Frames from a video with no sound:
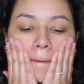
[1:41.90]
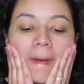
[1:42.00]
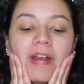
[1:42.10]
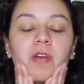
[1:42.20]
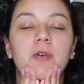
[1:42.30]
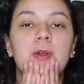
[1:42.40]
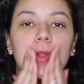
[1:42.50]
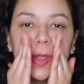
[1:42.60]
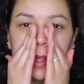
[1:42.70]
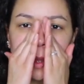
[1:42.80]
and it
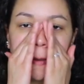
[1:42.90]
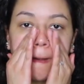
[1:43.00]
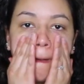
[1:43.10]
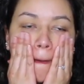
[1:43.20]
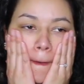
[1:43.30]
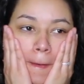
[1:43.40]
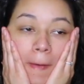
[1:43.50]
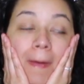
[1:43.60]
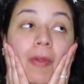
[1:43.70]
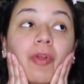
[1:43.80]
really
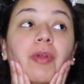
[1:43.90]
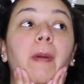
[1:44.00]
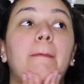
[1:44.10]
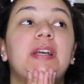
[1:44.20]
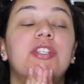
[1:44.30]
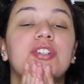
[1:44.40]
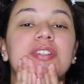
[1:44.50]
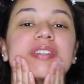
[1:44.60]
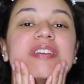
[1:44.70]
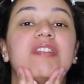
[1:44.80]
makes your
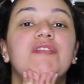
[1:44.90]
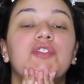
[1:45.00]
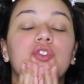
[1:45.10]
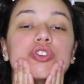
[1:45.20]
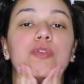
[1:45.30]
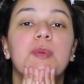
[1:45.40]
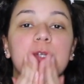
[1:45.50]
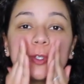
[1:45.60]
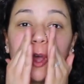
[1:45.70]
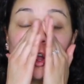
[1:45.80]
skin feel super
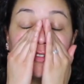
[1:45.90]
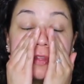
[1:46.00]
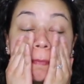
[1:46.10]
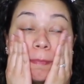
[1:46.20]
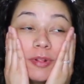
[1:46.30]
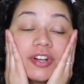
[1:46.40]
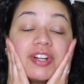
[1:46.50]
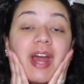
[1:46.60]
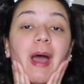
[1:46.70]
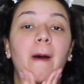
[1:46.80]
soft and
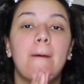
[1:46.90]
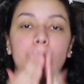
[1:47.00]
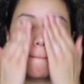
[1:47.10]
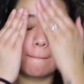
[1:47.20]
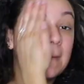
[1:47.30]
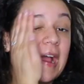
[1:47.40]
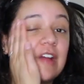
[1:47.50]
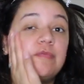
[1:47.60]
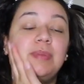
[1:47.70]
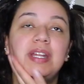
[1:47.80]
blurred out.
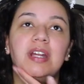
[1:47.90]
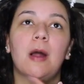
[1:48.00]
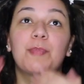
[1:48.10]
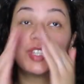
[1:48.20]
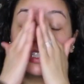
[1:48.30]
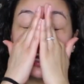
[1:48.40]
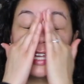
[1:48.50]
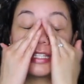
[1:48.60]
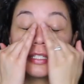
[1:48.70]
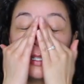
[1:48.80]
I've been
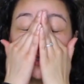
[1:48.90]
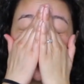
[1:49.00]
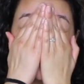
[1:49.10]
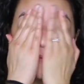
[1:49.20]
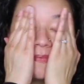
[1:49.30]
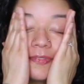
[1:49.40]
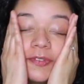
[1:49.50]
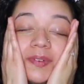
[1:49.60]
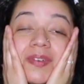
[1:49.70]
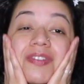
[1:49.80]
obsessed
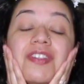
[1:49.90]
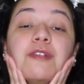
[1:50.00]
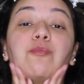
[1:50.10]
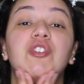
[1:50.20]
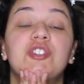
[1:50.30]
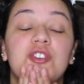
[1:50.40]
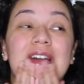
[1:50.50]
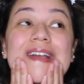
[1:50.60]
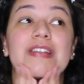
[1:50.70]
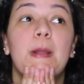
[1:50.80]
with this
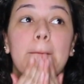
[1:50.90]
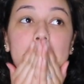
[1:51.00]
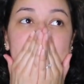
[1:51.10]
moisturizer.